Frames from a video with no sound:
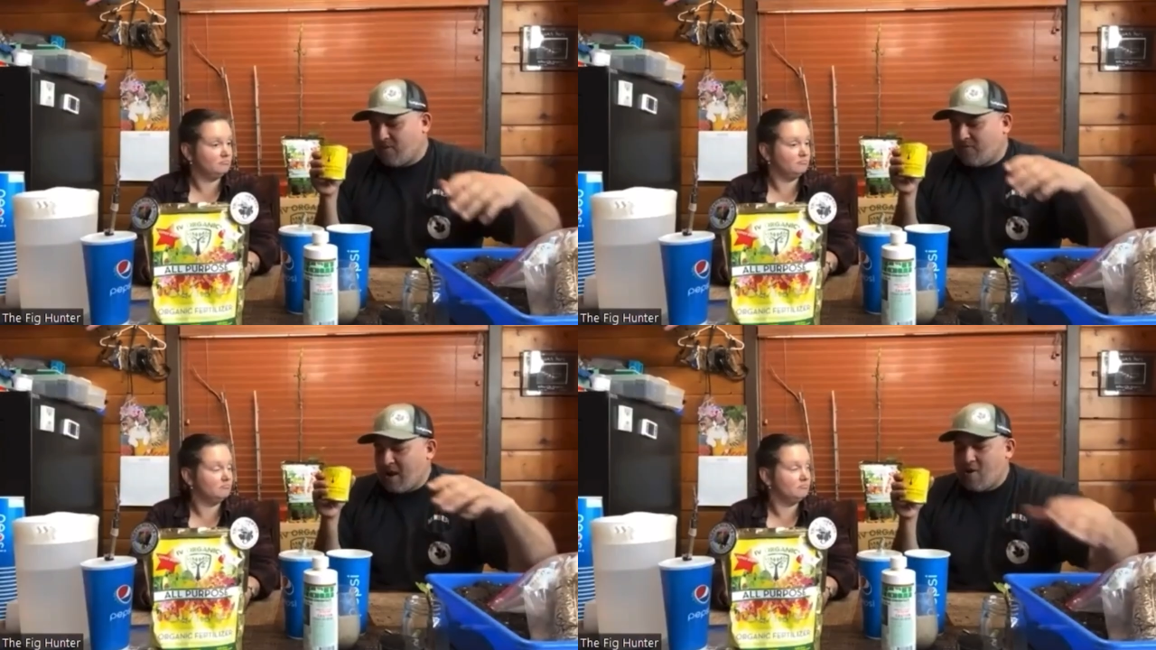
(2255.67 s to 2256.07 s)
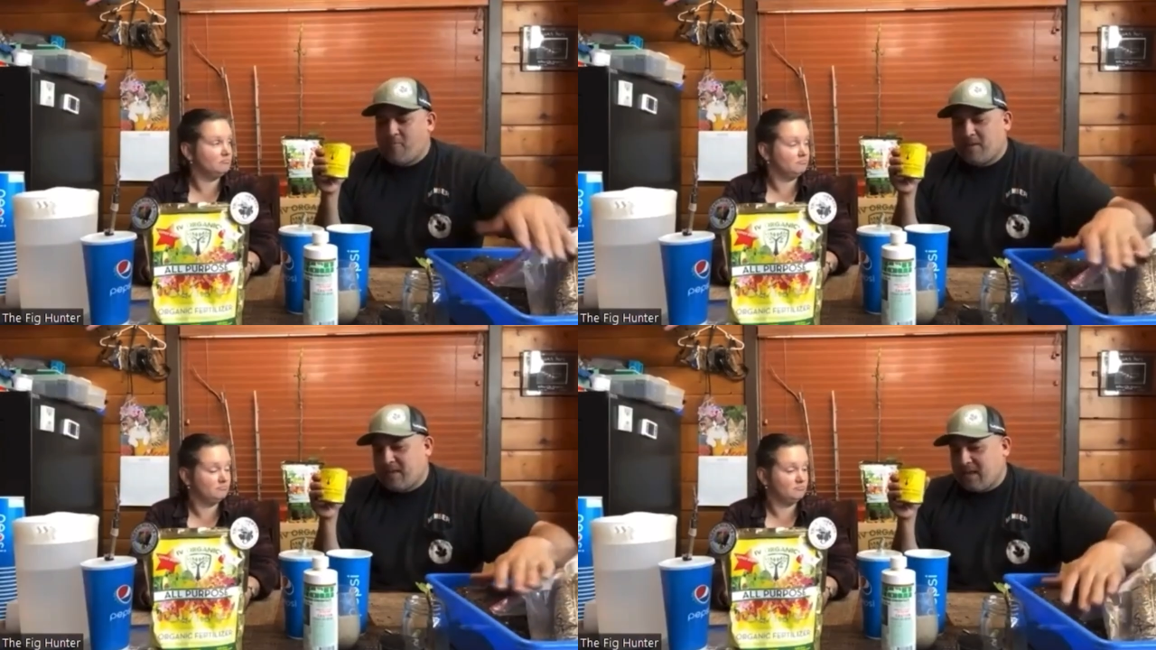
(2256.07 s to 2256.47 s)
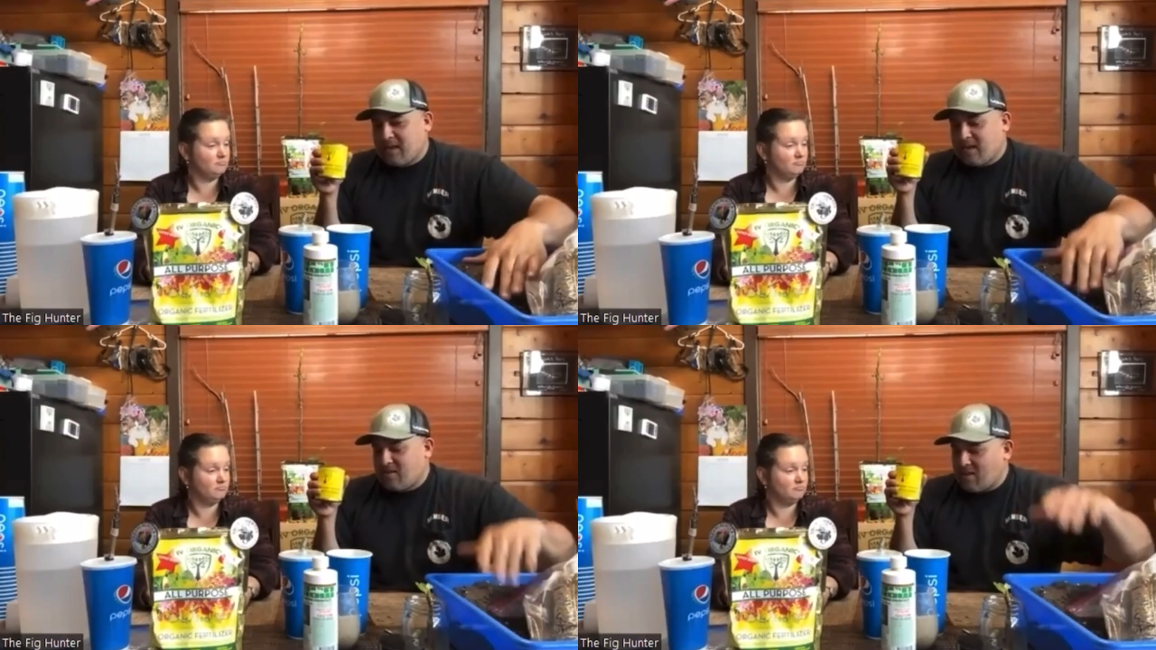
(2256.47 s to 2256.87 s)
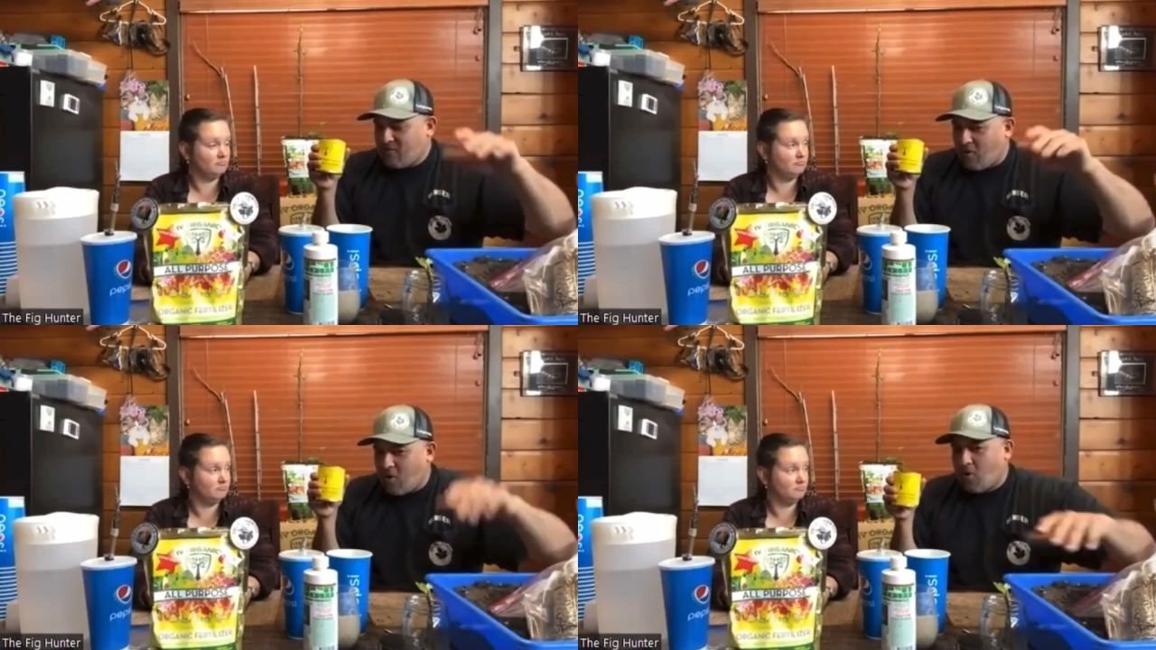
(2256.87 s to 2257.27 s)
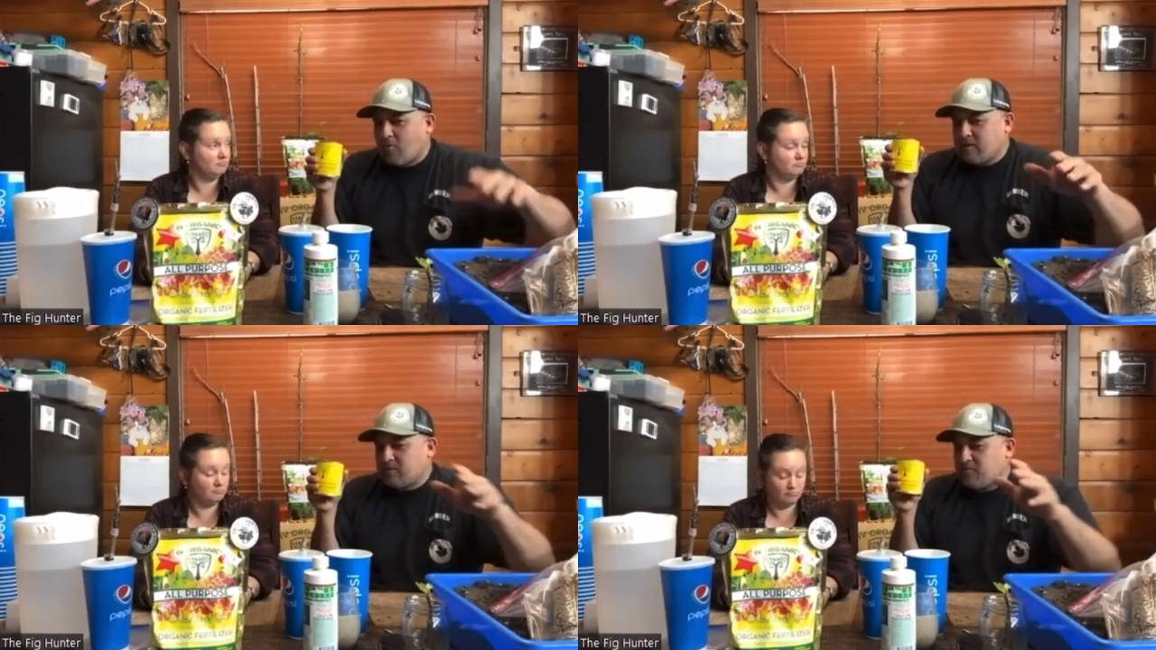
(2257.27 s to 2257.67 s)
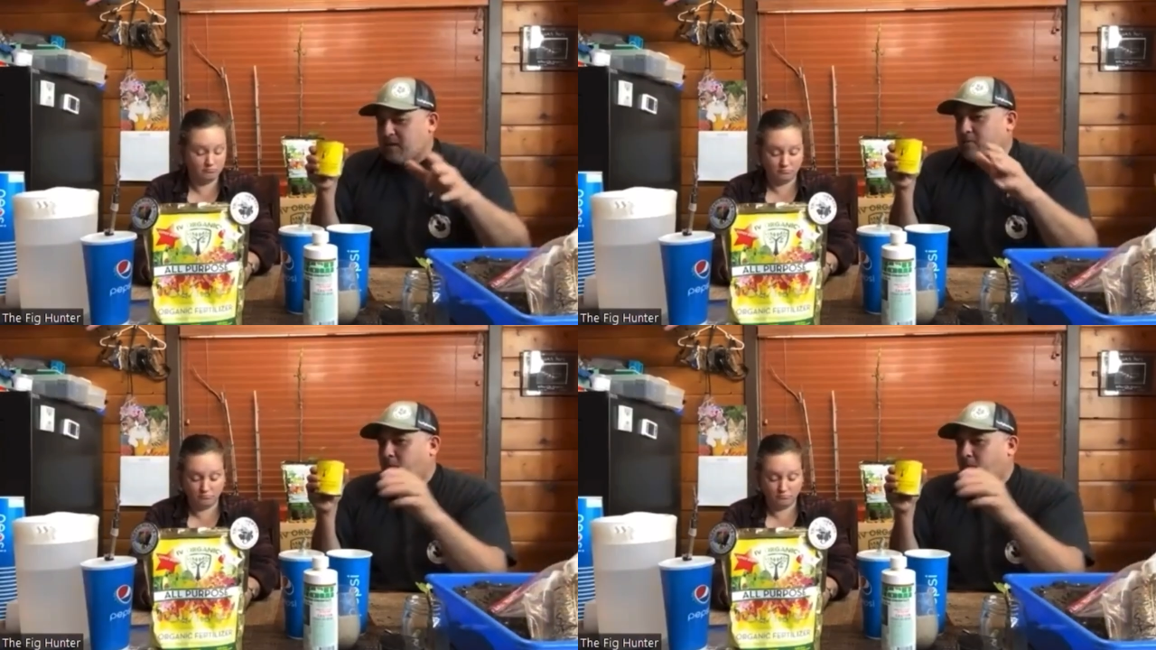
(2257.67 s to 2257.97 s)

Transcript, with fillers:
Speaker 1: the very beginning, they've always been a